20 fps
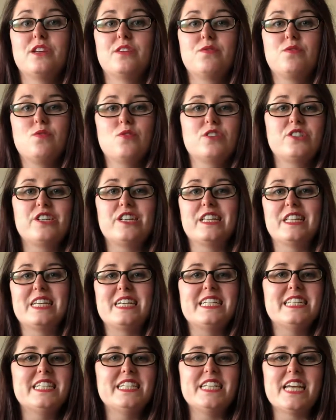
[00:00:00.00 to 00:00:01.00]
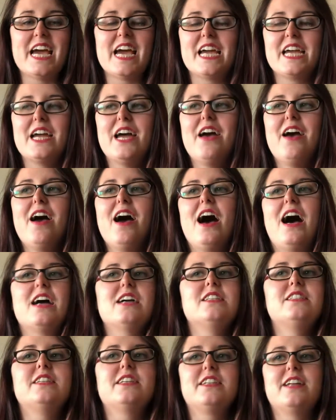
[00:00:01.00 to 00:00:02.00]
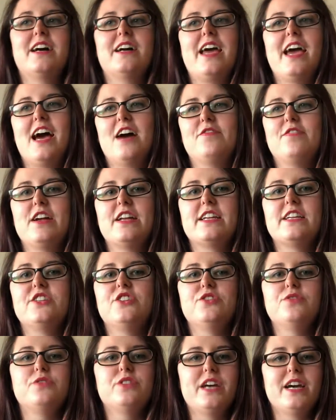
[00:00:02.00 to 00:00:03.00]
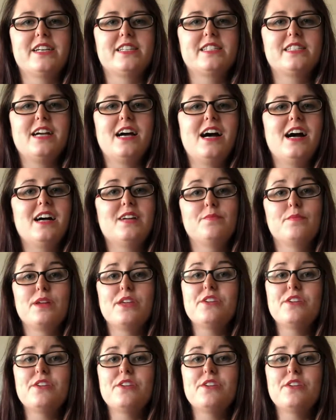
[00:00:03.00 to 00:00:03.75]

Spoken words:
Unfortunately, today I did not have any to test on,